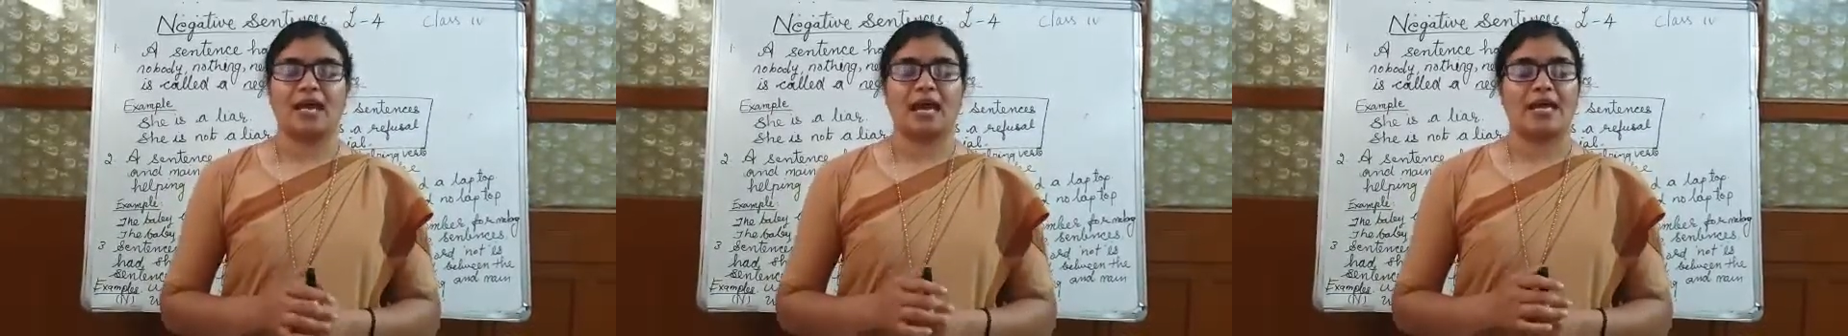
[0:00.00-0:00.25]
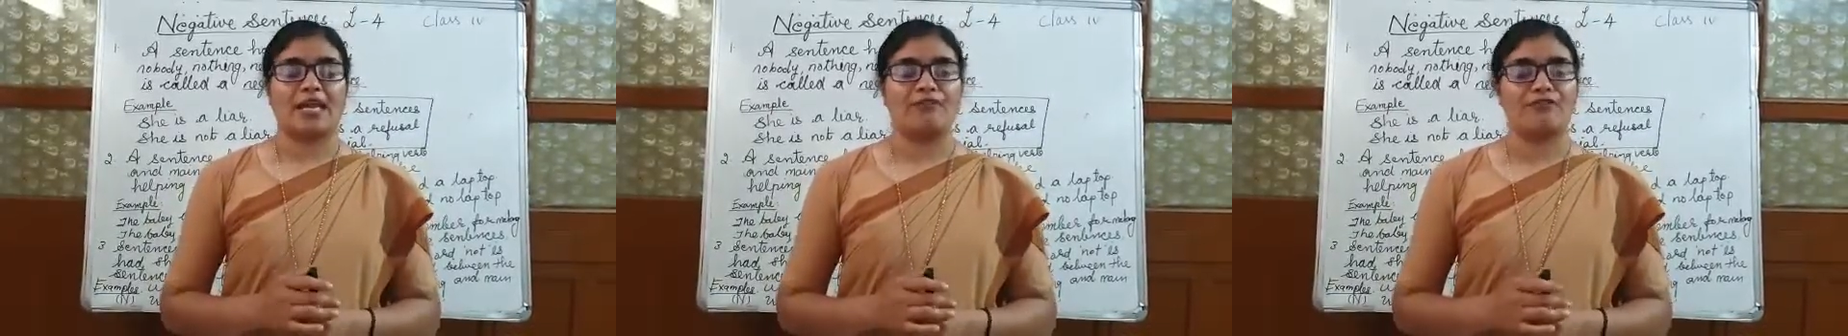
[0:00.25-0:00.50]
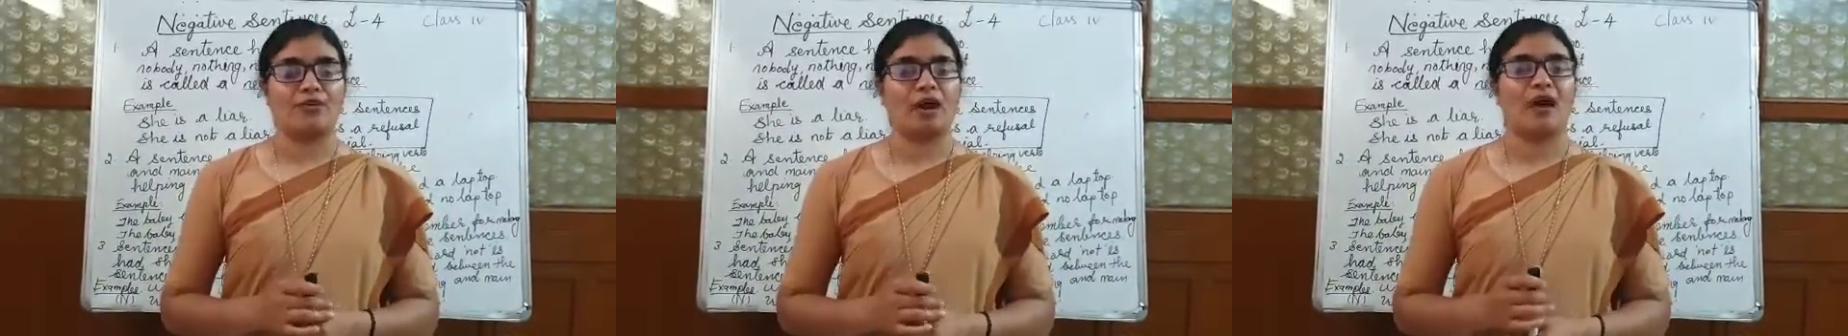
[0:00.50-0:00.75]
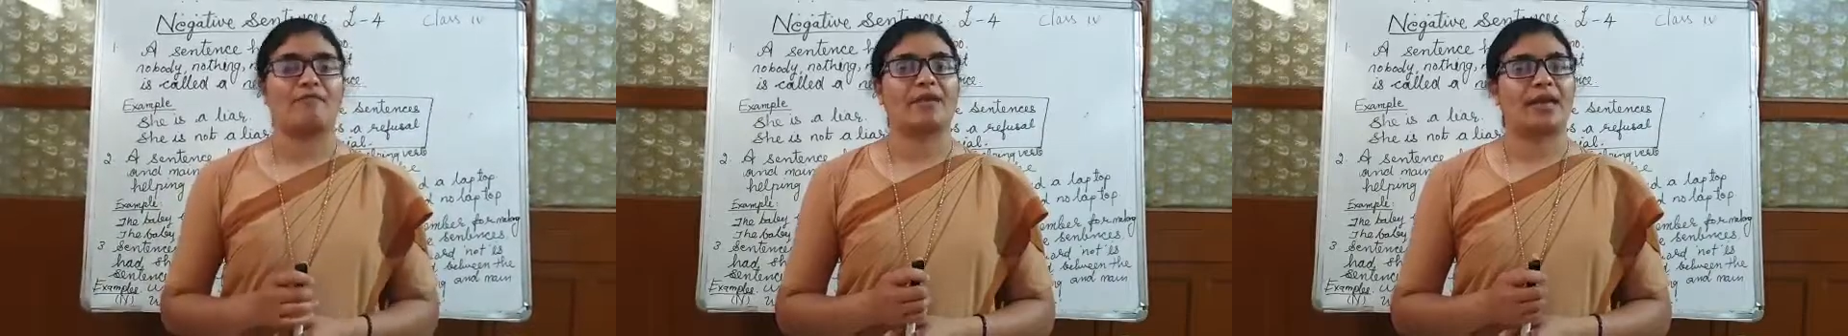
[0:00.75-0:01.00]
And if you
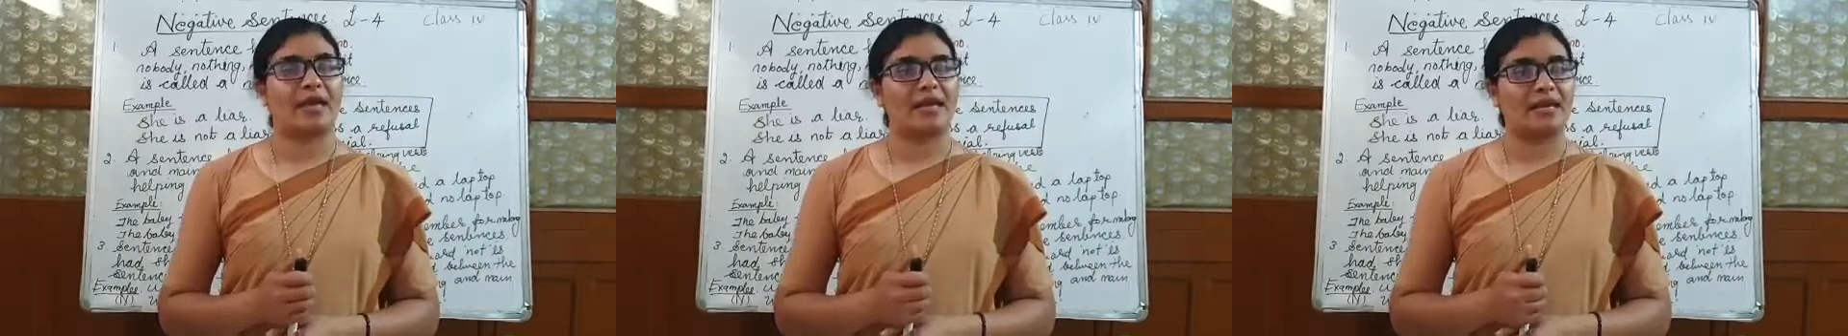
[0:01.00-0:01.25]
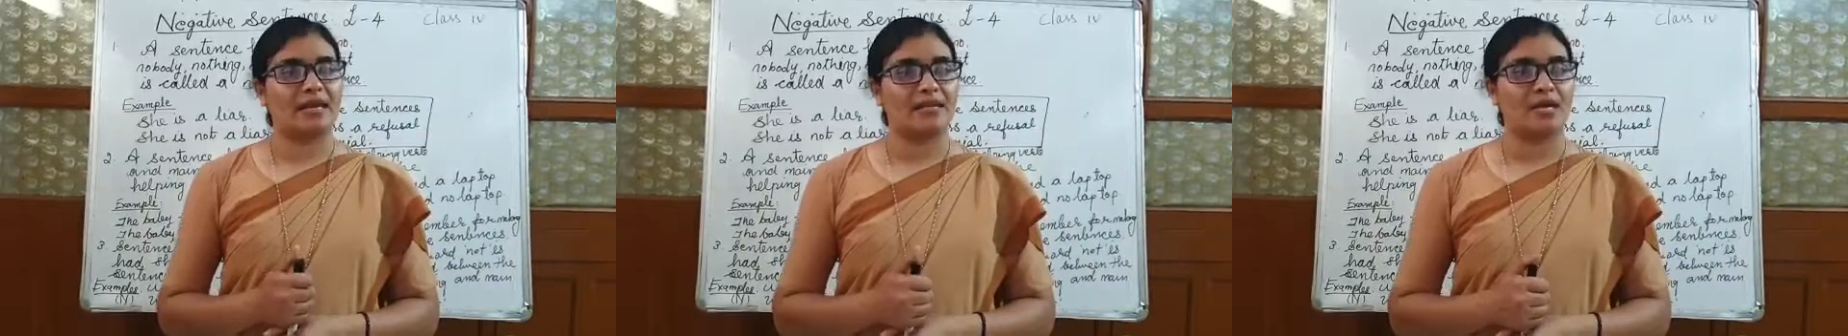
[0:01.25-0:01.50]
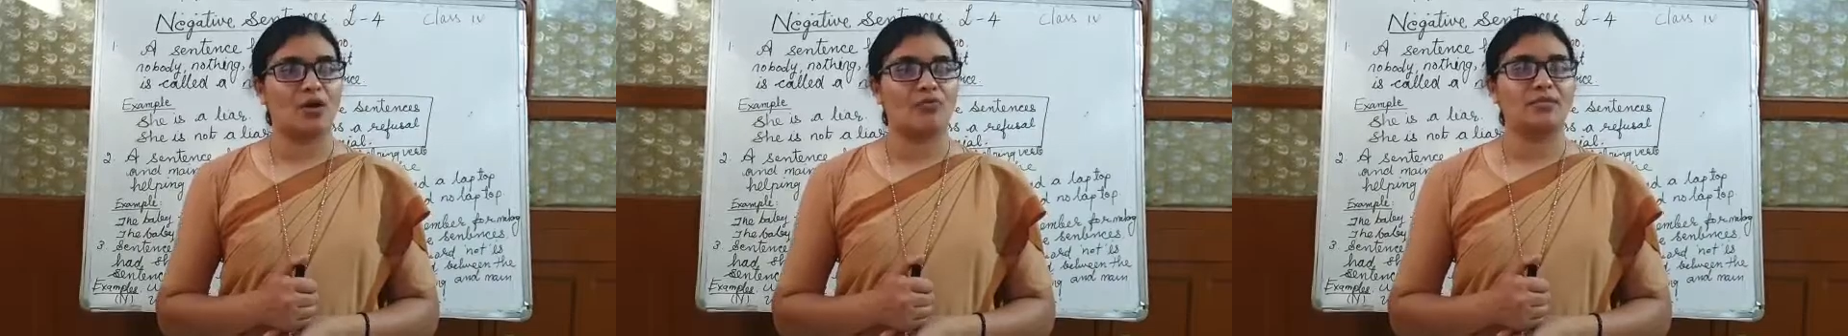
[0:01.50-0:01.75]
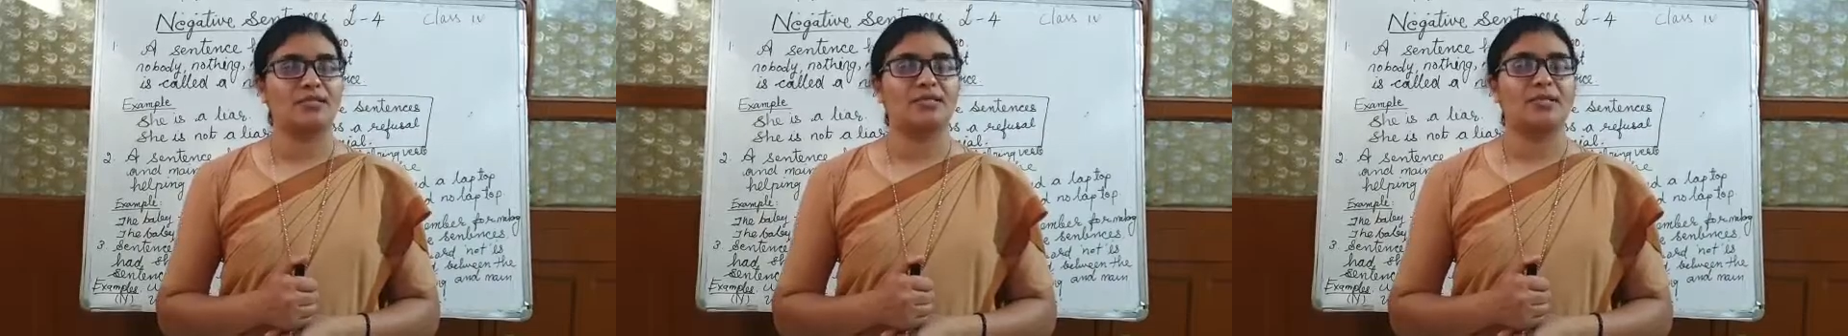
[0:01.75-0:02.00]
have any
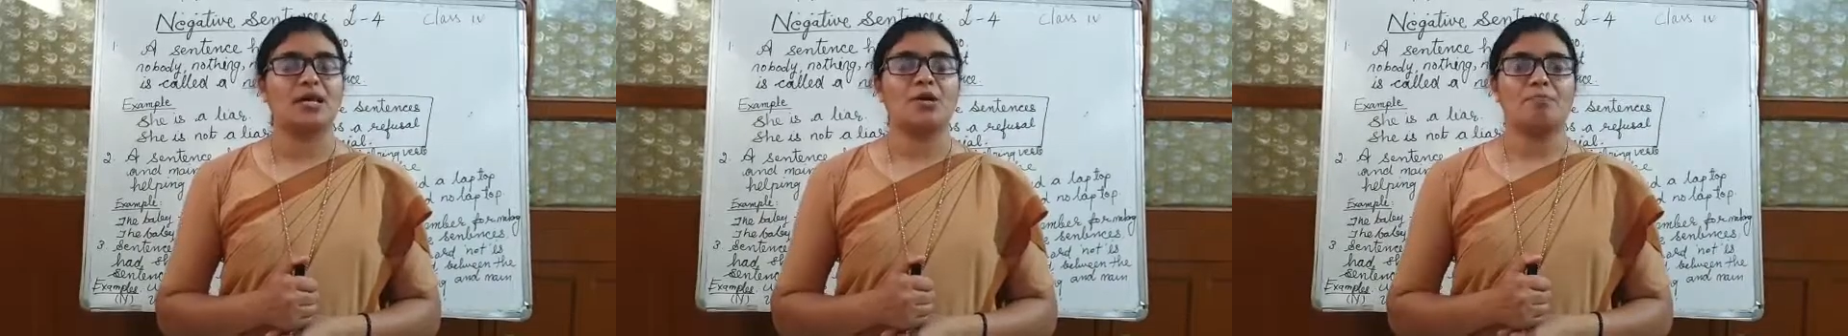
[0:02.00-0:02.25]
doubts,